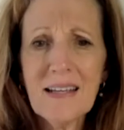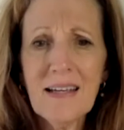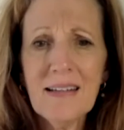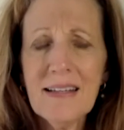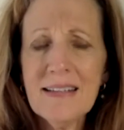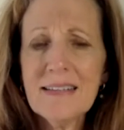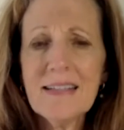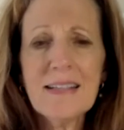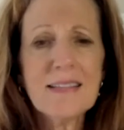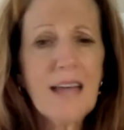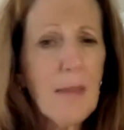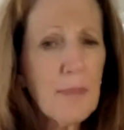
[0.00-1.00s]
And
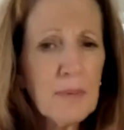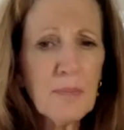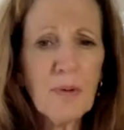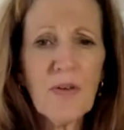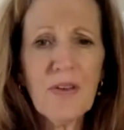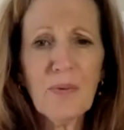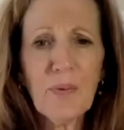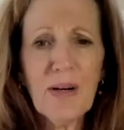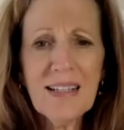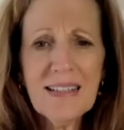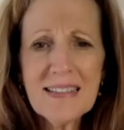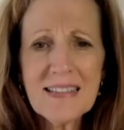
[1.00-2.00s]
it's happened more than
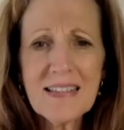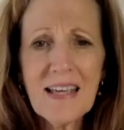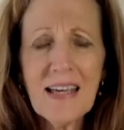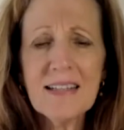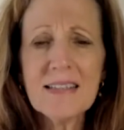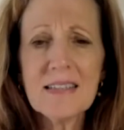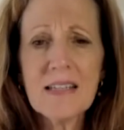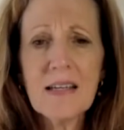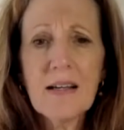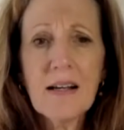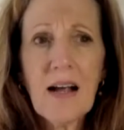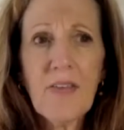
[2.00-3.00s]
once, and
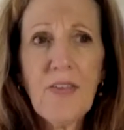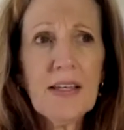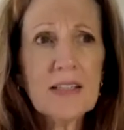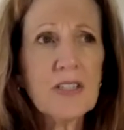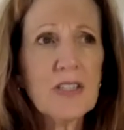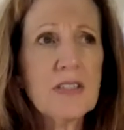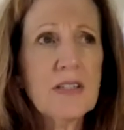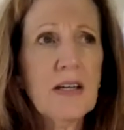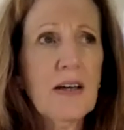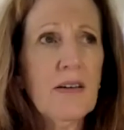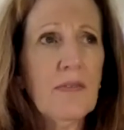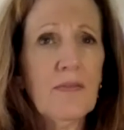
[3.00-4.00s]
I think it's just
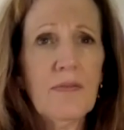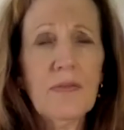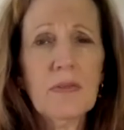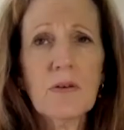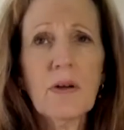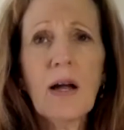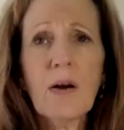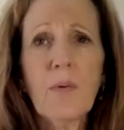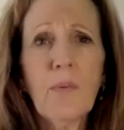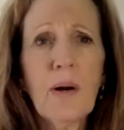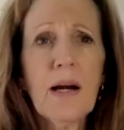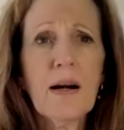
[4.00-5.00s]
they're not
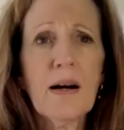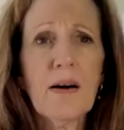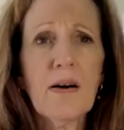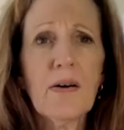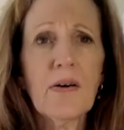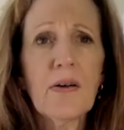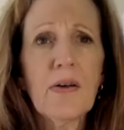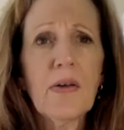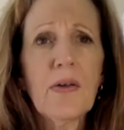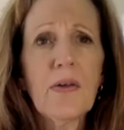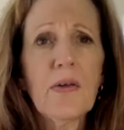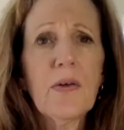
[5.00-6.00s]
aware
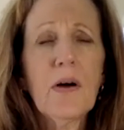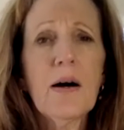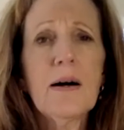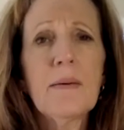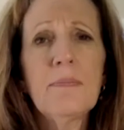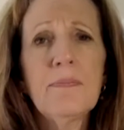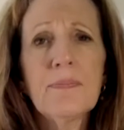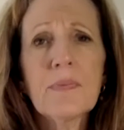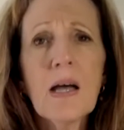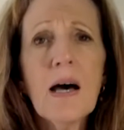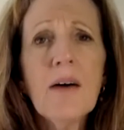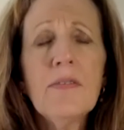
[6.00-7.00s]

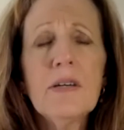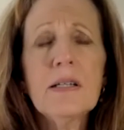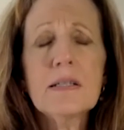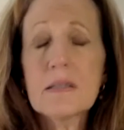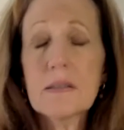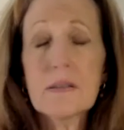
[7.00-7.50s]
of it.